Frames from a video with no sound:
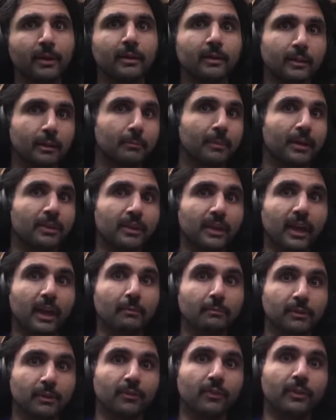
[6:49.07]
that make the
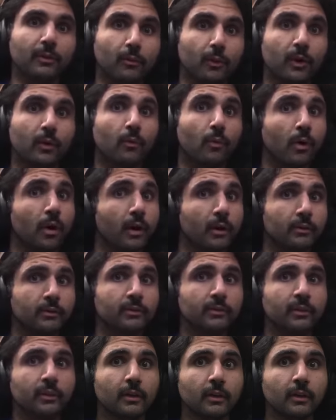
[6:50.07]
game different than what it was.